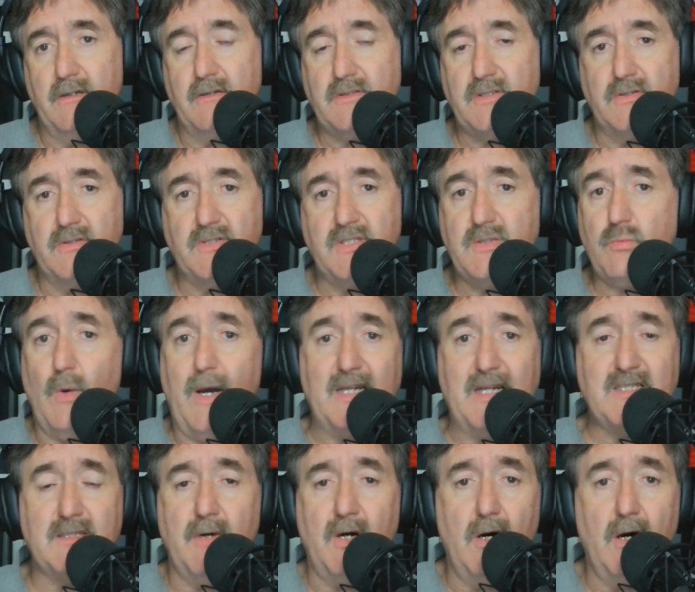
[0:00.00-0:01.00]
so just
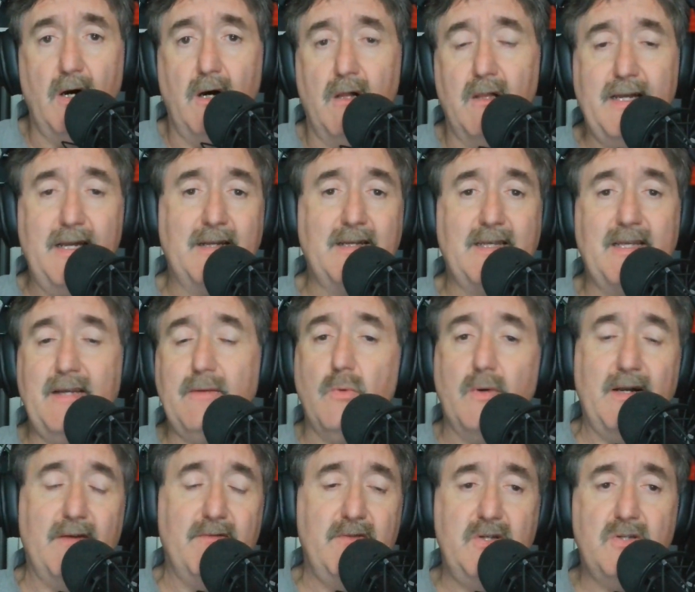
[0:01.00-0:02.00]
watch them all and get
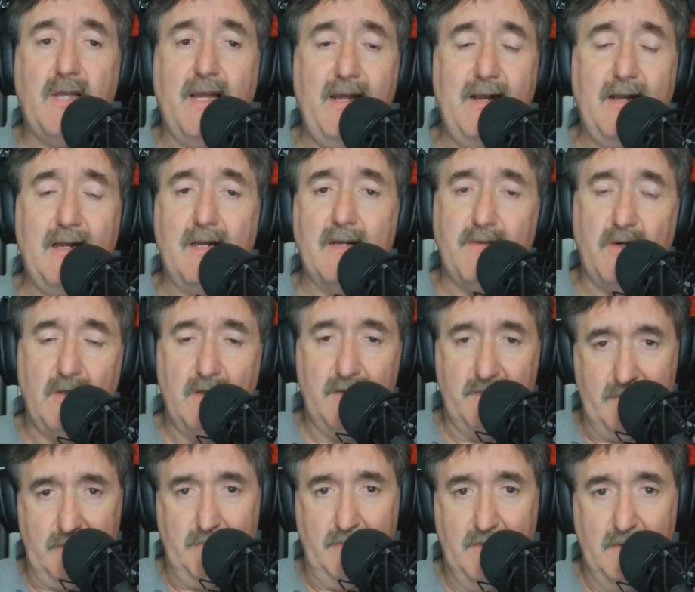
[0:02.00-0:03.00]
whatever you can out of all
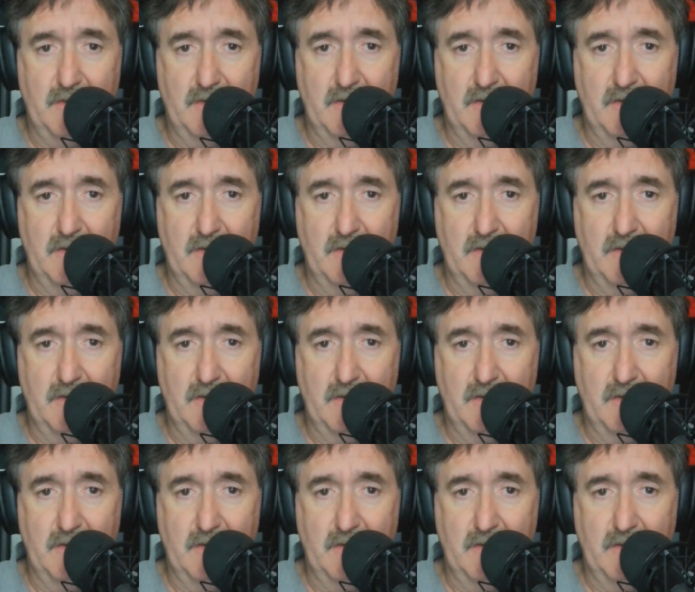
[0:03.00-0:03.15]
of them.